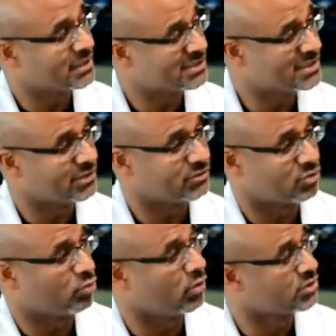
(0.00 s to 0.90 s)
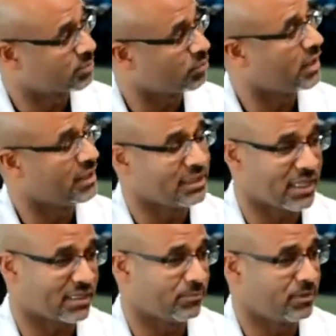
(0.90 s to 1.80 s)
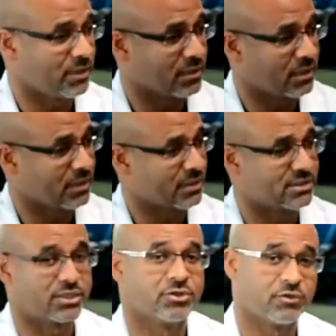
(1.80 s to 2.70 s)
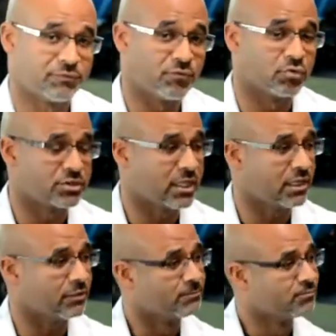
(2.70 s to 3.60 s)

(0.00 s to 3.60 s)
considered the worst sprain, and that can be considered a full tear.